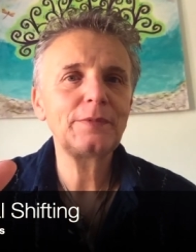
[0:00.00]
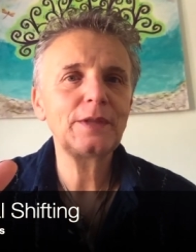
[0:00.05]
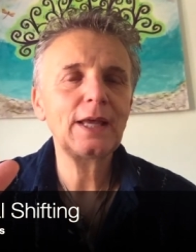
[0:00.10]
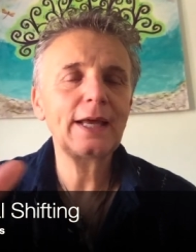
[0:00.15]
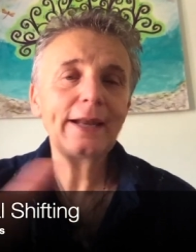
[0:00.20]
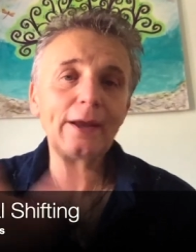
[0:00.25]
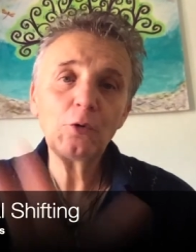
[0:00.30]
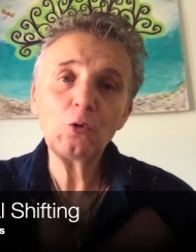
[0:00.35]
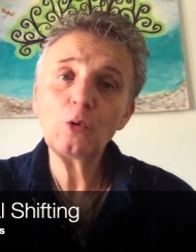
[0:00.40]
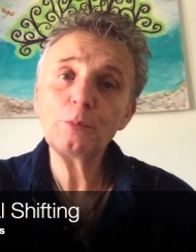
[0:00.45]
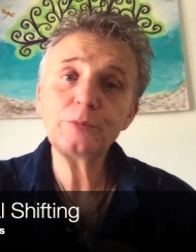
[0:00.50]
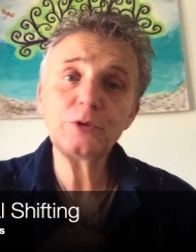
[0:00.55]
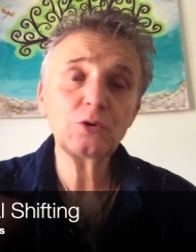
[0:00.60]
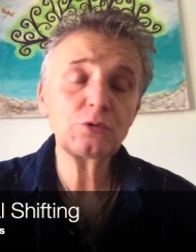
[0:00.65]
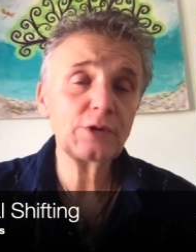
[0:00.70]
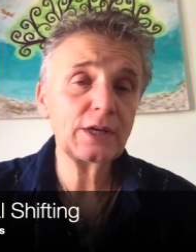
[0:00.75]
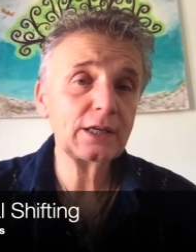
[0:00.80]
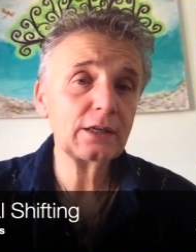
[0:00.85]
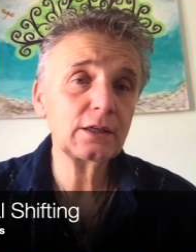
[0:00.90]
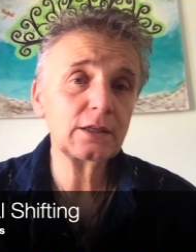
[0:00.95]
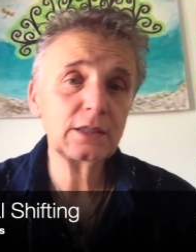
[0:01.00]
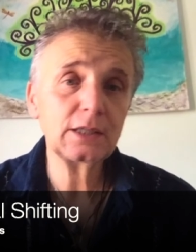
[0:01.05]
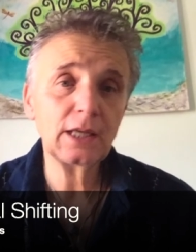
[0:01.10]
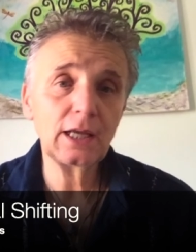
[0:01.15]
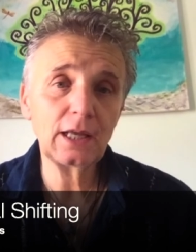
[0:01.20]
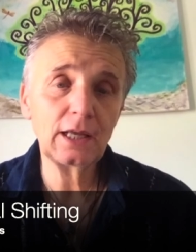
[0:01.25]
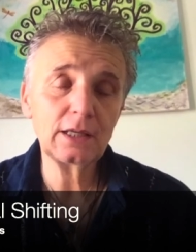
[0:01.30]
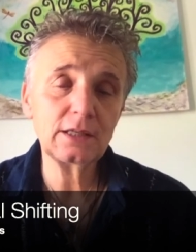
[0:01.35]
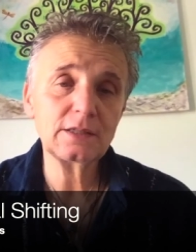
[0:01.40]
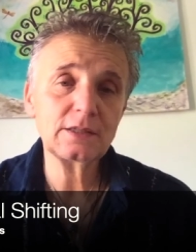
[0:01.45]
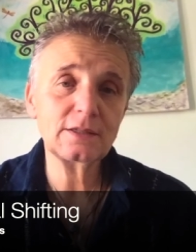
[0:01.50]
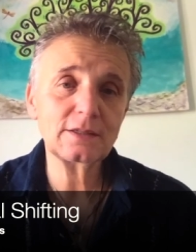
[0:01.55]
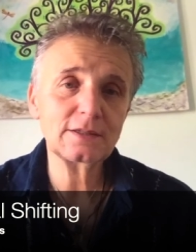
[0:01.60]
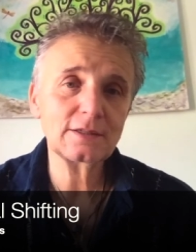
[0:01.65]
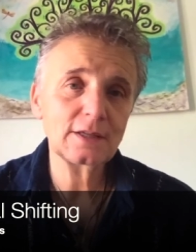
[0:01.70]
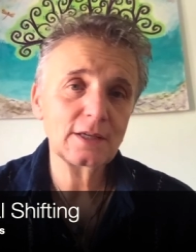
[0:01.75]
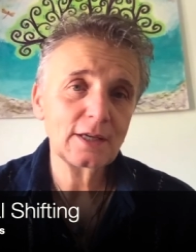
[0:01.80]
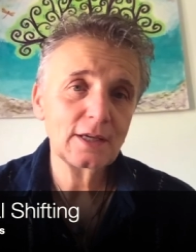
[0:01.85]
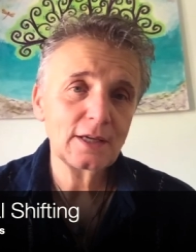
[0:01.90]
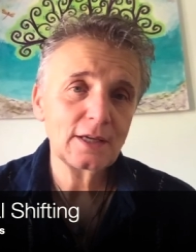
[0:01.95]
And I hope you recognize
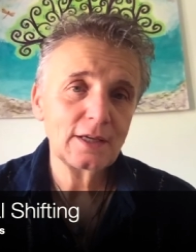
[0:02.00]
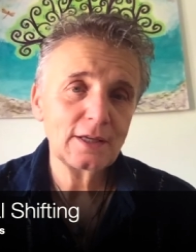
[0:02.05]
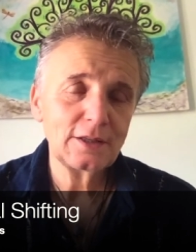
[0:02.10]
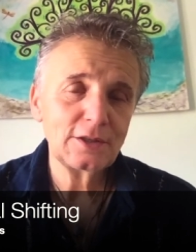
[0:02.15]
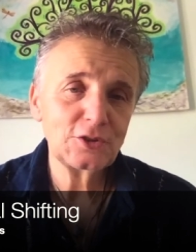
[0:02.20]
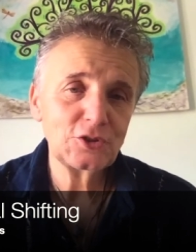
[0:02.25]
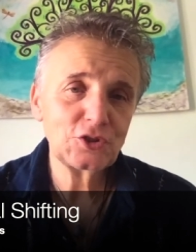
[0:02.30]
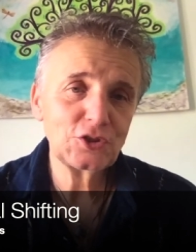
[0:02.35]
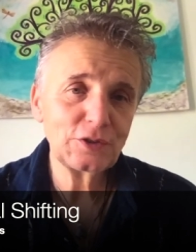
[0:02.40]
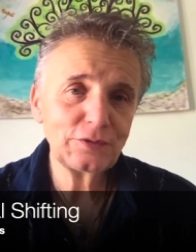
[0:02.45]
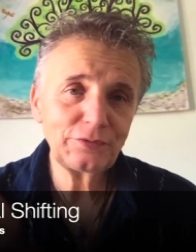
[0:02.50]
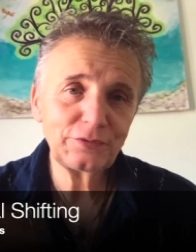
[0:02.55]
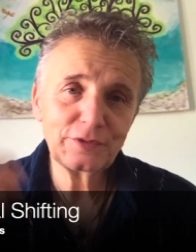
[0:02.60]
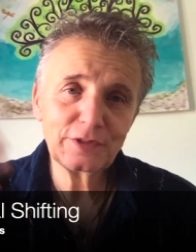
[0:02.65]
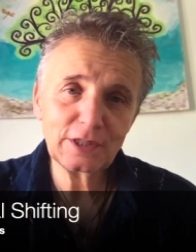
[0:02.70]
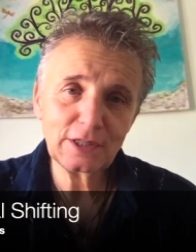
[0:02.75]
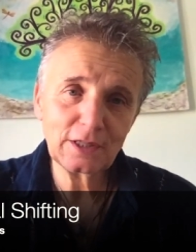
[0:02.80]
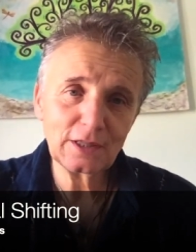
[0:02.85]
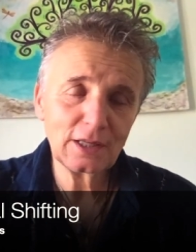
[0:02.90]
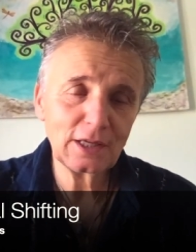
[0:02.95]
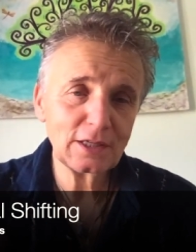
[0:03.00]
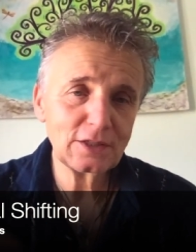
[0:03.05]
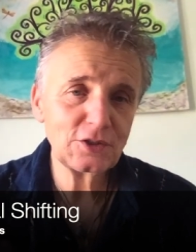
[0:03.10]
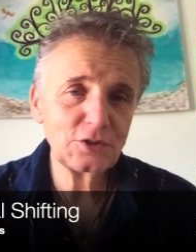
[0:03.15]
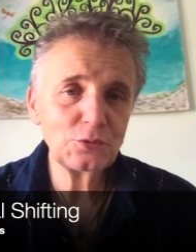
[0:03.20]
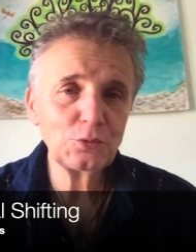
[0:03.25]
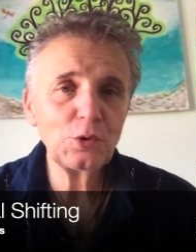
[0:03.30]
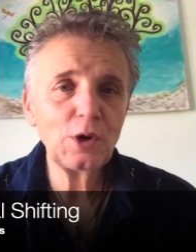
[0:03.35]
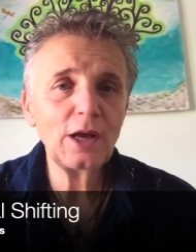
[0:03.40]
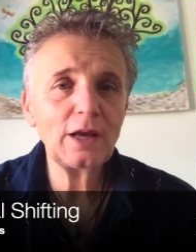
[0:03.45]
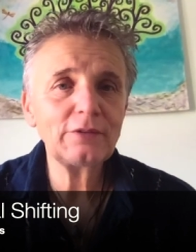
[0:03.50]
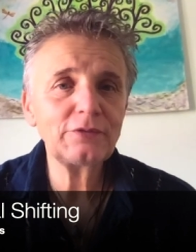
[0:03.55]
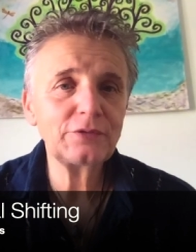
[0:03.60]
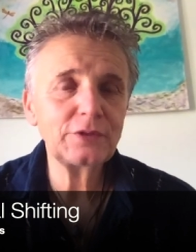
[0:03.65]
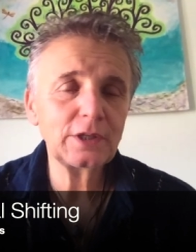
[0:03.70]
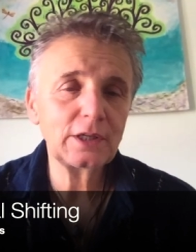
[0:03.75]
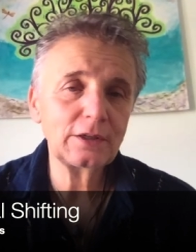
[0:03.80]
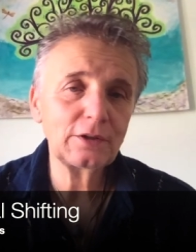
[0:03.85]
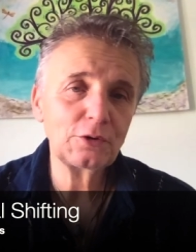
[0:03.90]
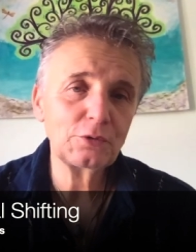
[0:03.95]
the shifting that you have
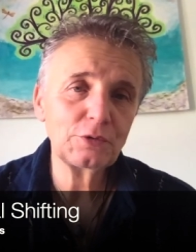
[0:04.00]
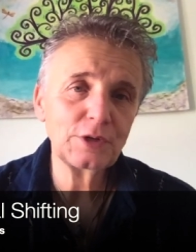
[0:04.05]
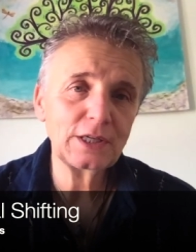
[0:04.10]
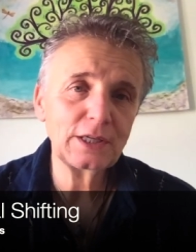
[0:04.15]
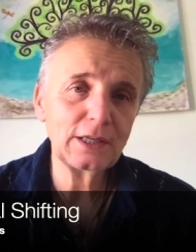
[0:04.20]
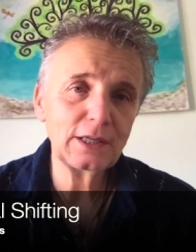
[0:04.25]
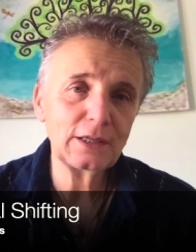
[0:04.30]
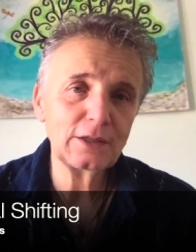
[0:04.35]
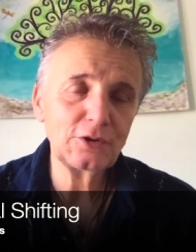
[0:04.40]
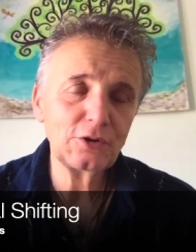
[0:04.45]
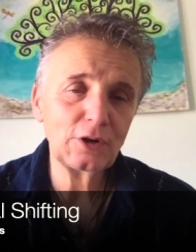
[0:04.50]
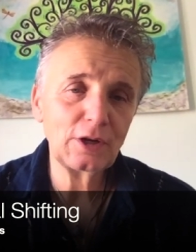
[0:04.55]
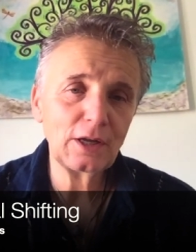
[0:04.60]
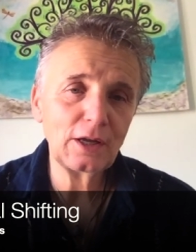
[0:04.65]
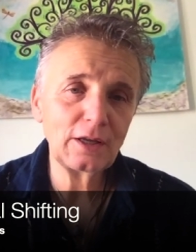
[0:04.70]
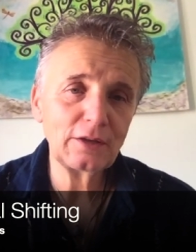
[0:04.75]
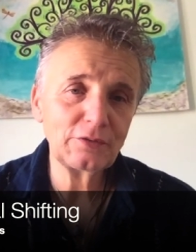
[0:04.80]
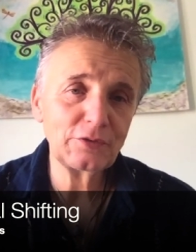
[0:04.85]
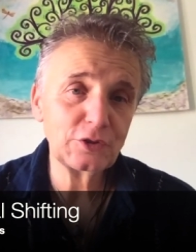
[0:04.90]
done already in your life,